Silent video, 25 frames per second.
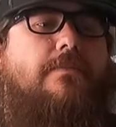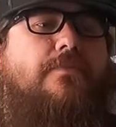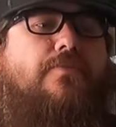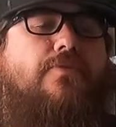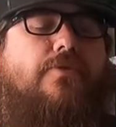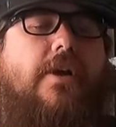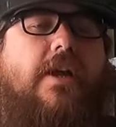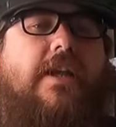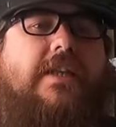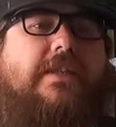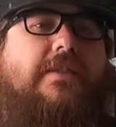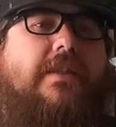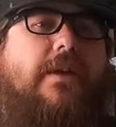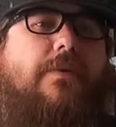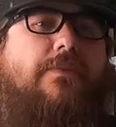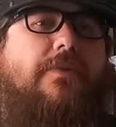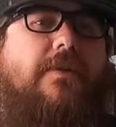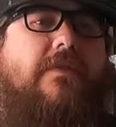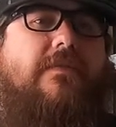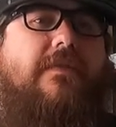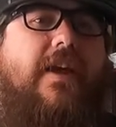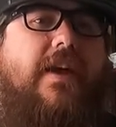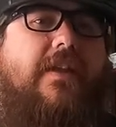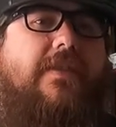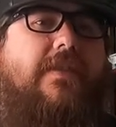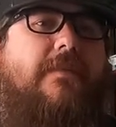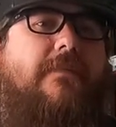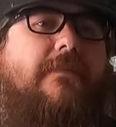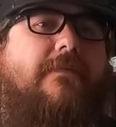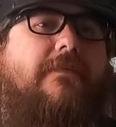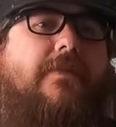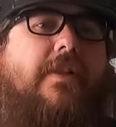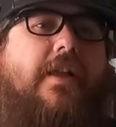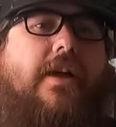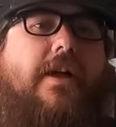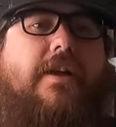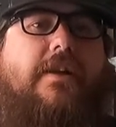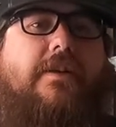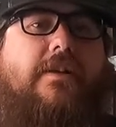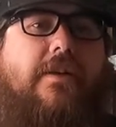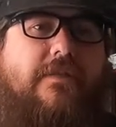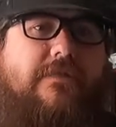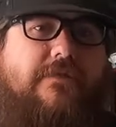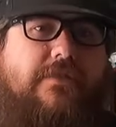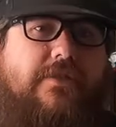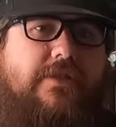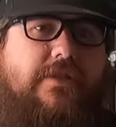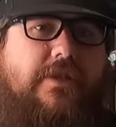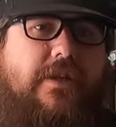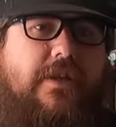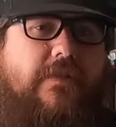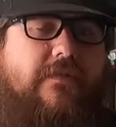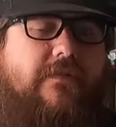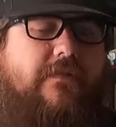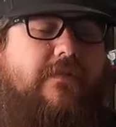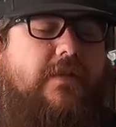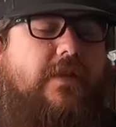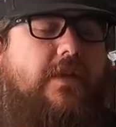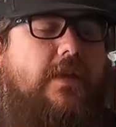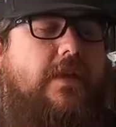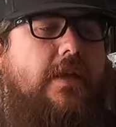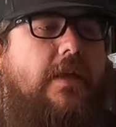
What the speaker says: price that would have had them flying off the shelf.